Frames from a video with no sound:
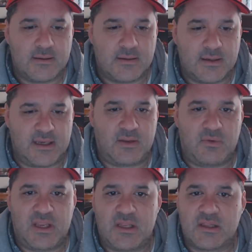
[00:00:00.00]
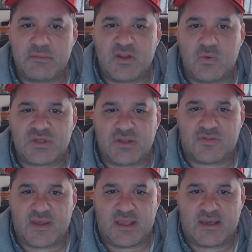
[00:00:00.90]
Anyway, let me know what you
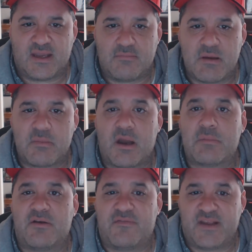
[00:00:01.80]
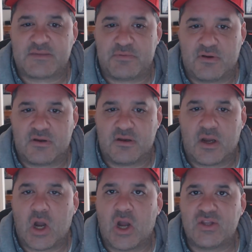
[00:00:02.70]
think. Remember, I'm on Facebook,
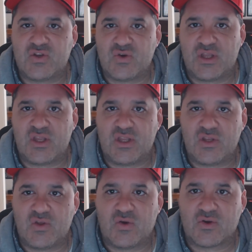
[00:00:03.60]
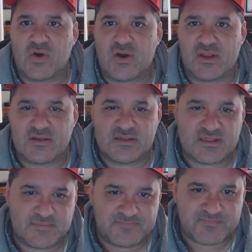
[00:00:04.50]
On Duty New York
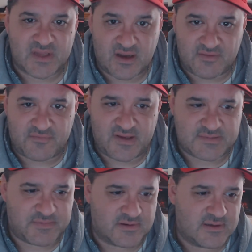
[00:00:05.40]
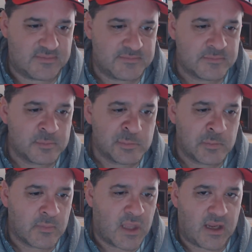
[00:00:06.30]
Guardians on Facebook.
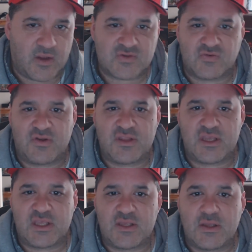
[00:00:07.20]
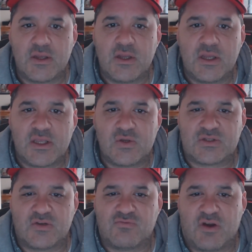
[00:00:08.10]
I also run the
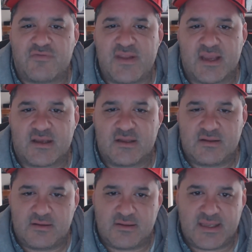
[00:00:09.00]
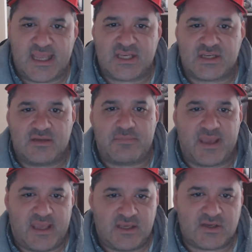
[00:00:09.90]
Houston Roughneck Nation
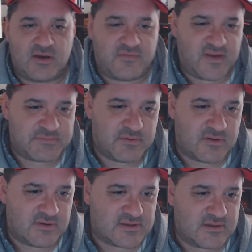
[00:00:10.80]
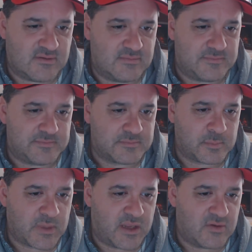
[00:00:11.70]
page on Facebook also.
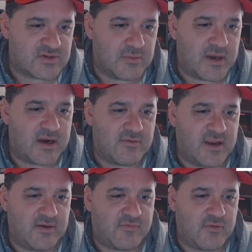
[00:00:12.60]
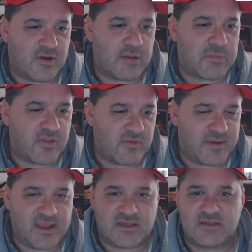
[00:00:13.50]
I also moderate for a couple other
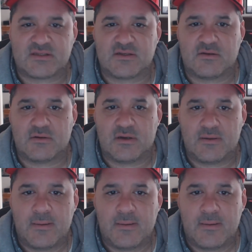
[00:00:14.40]
pages. So